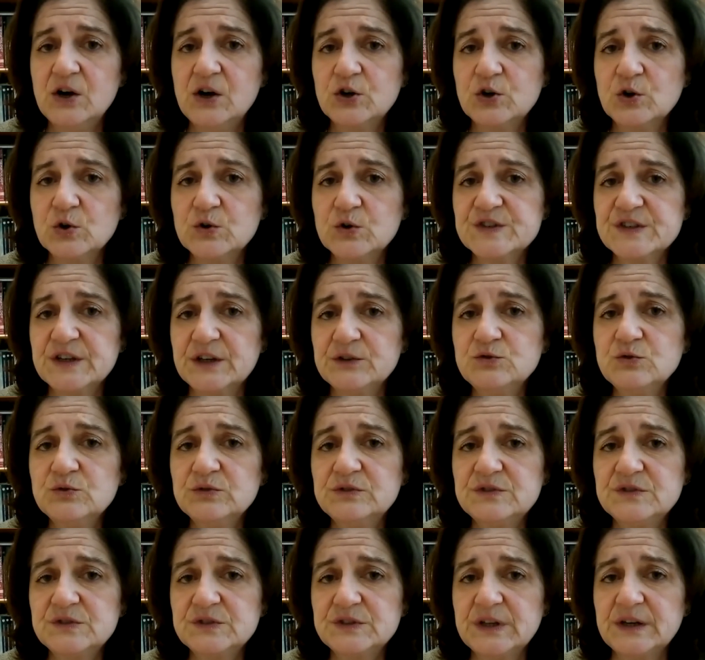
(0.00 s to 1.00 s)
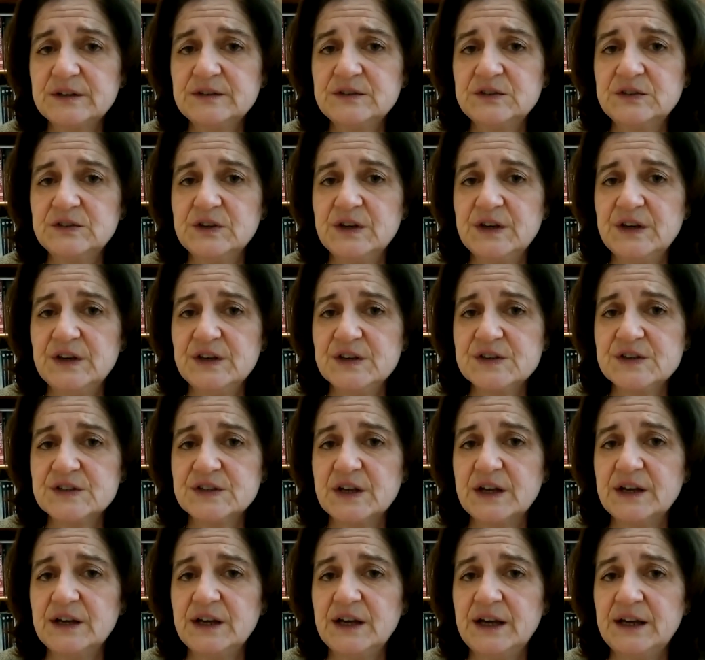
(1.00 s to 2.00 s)
Roxadustat is
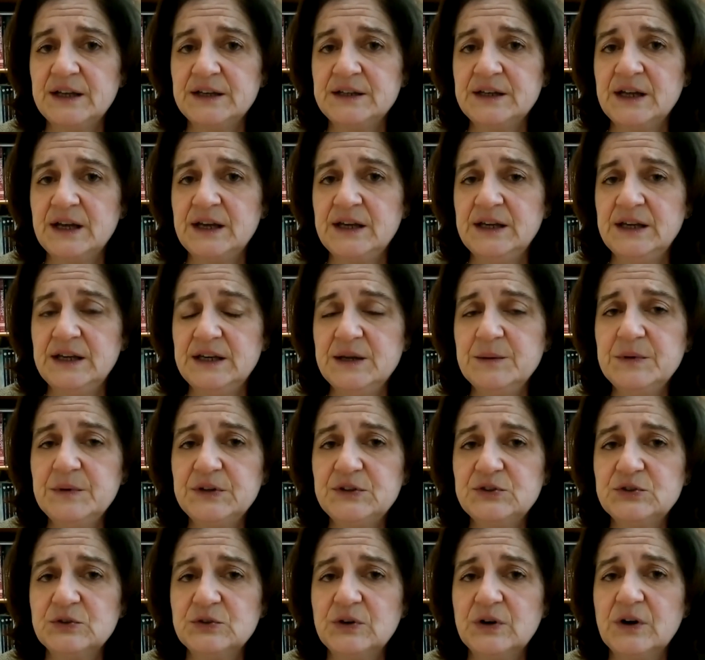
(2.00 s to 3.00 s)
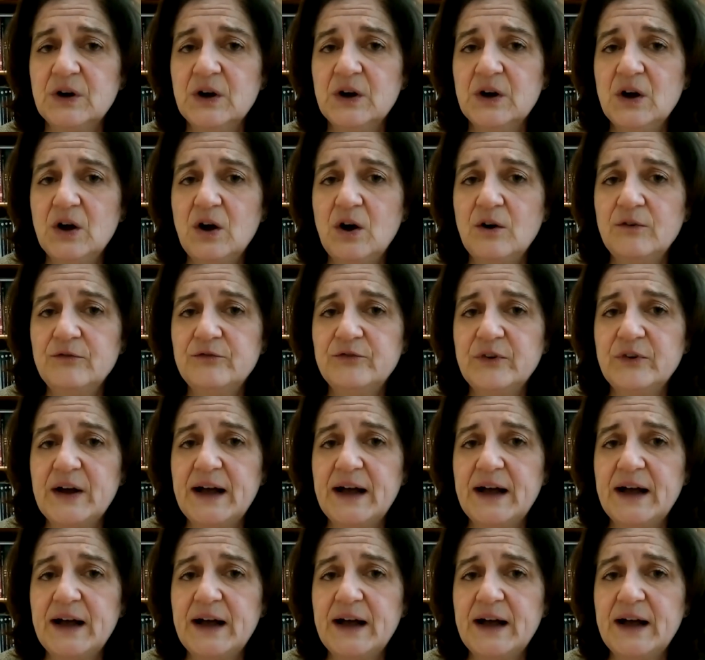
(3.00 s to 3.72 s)
uh, an inhibitor of